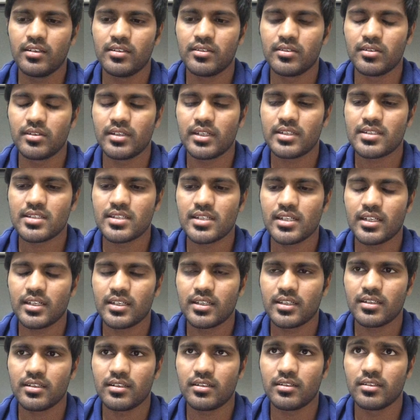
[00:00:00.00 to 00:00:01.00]
So let's take
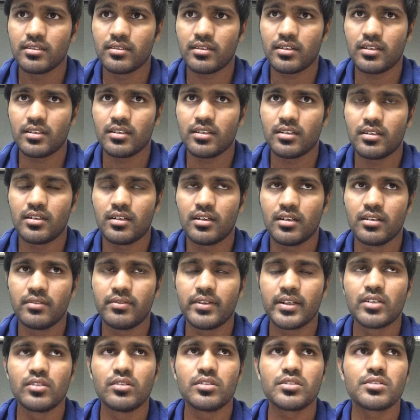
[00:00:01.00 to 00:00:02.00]
if
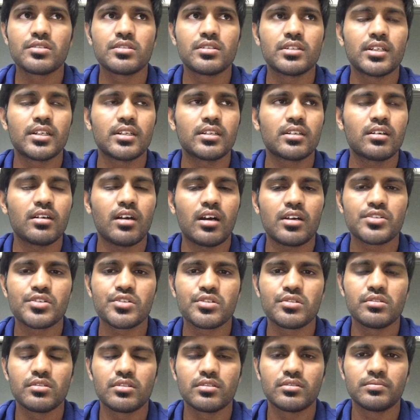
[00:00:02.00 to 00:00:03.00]
I go to a car
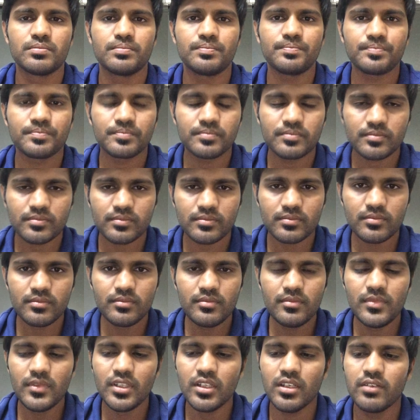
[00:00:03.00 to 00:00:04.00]
showroom.
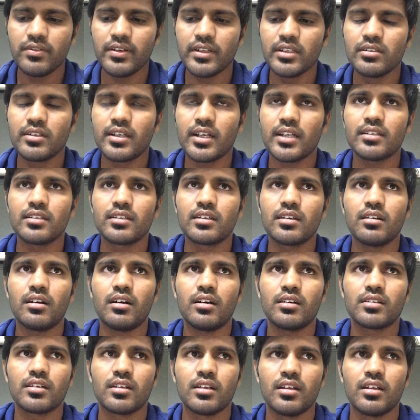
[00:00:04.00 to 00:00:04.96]
If I look at the car,